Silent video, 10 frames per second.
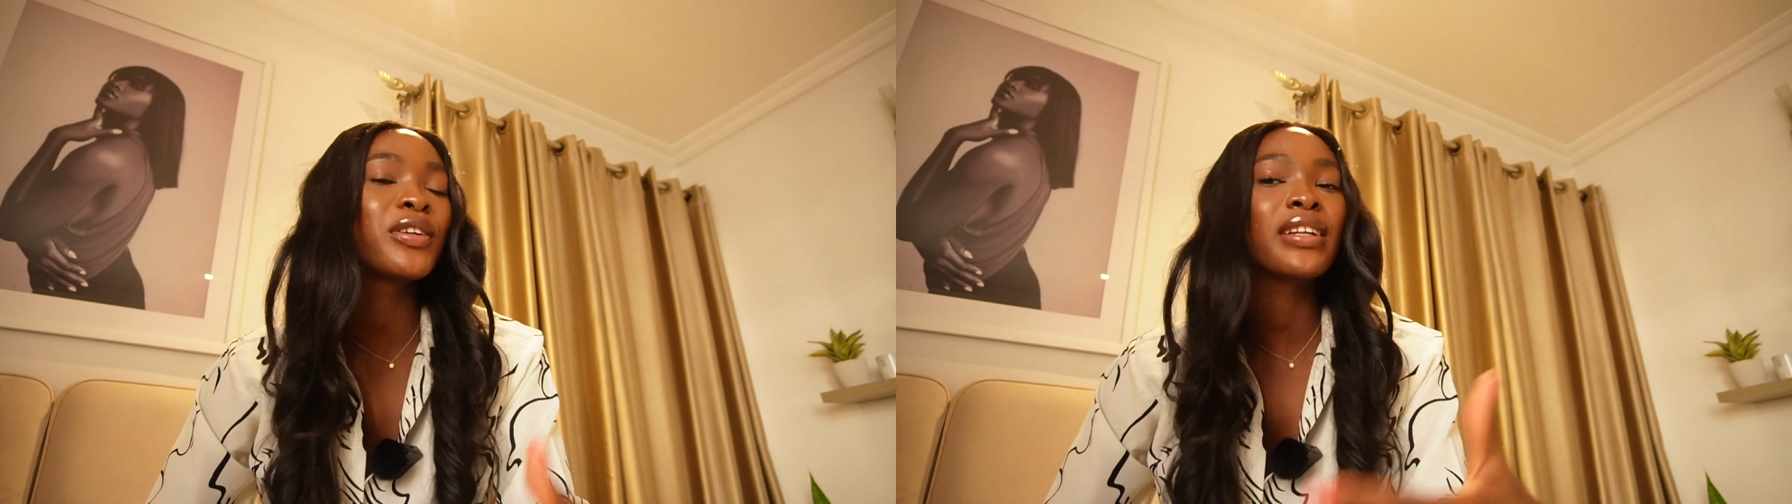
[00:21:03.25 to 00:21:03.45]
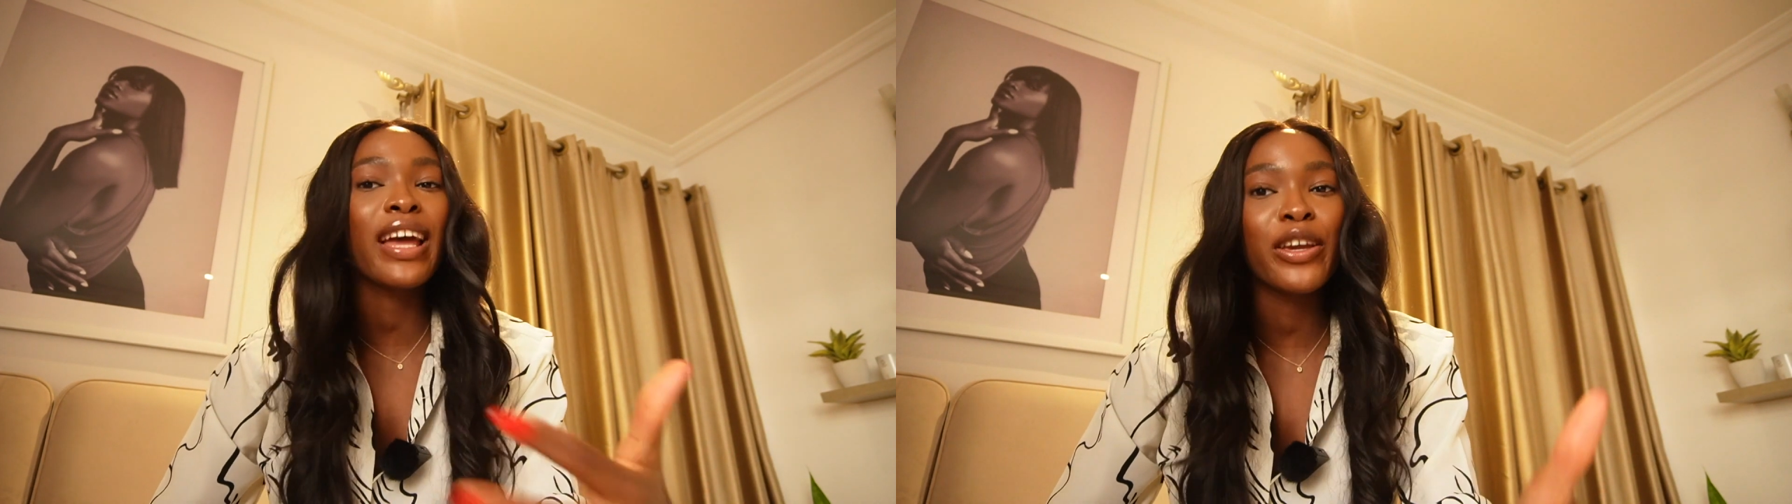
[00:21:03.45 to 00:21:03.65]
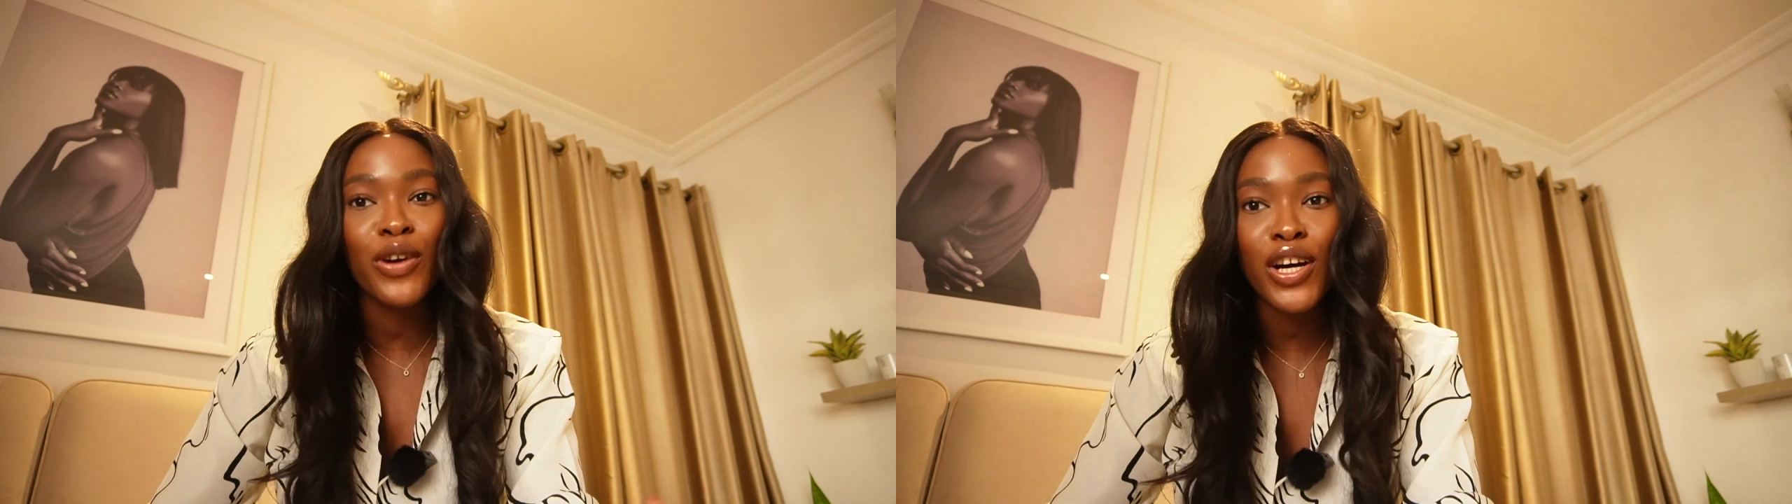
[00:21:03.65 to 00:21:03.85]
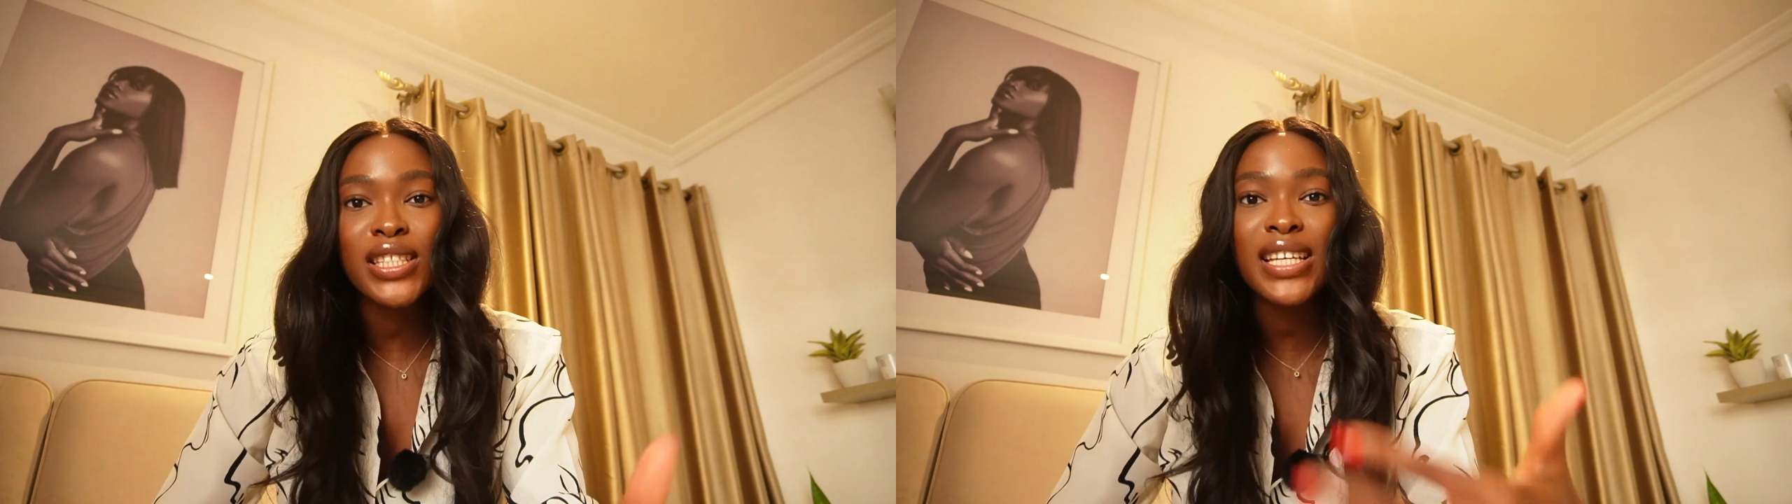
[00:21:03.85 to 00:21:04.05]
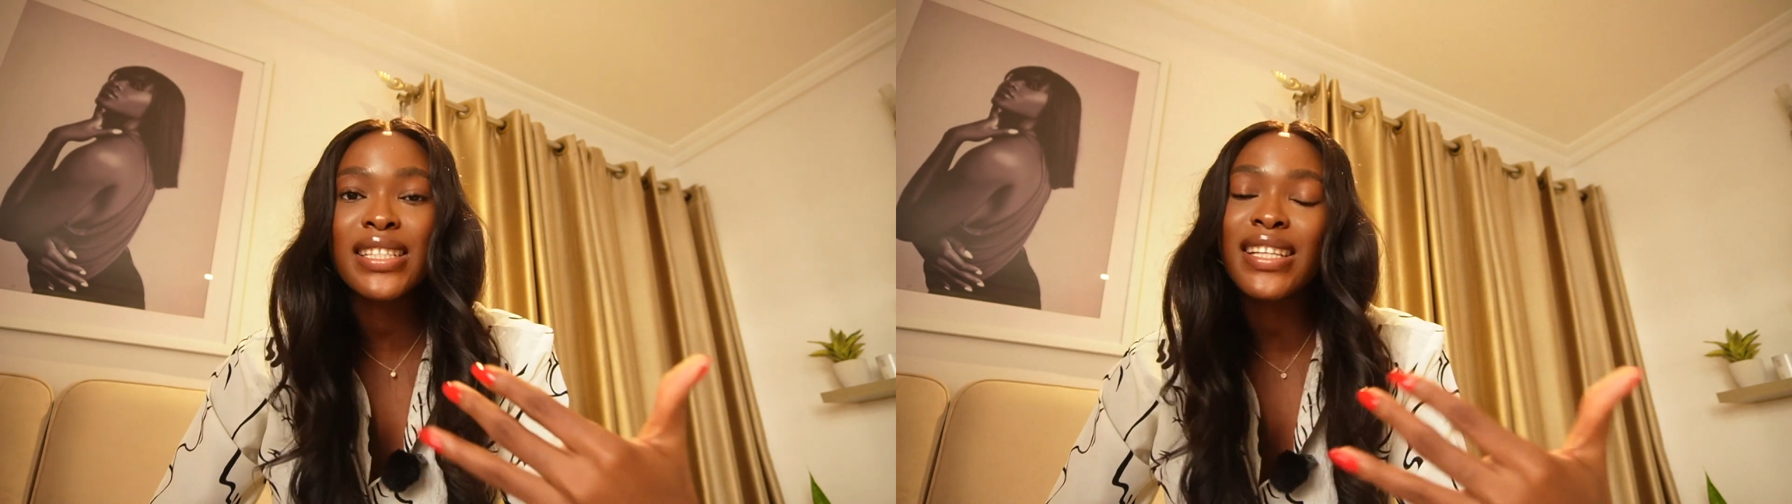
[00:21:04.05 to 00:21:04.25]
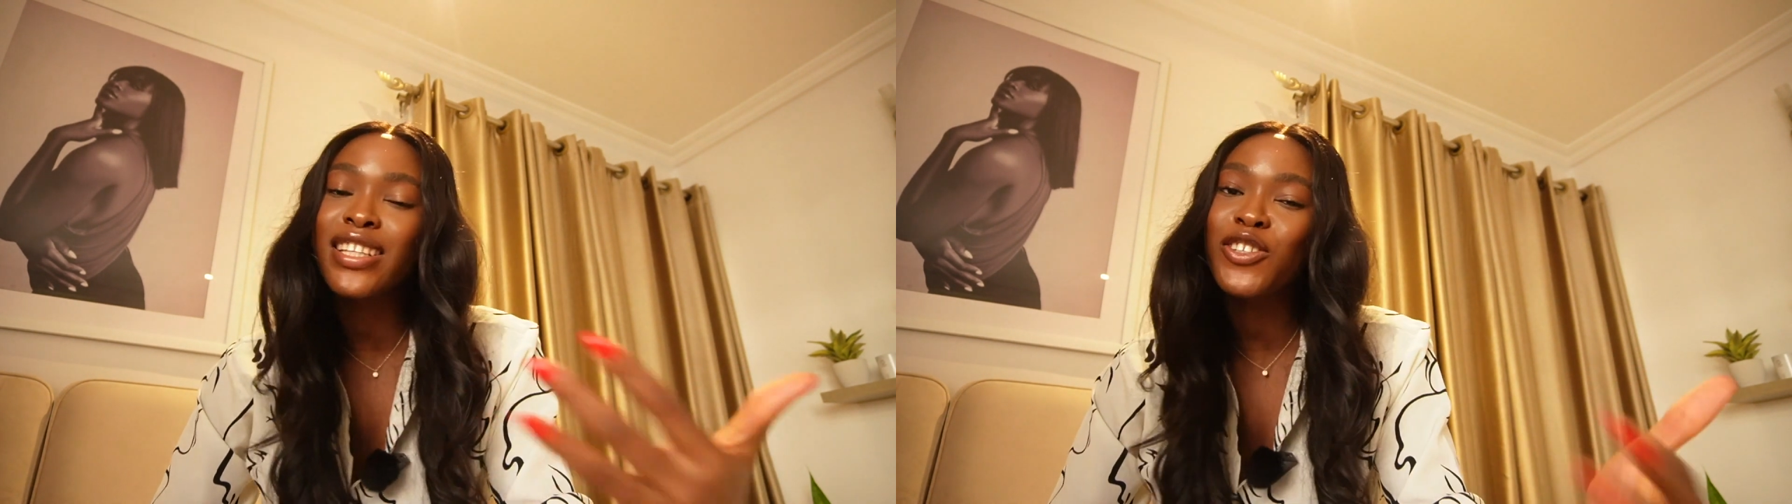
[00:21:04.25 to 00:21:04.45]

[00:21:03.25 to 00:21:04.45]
they like your content and they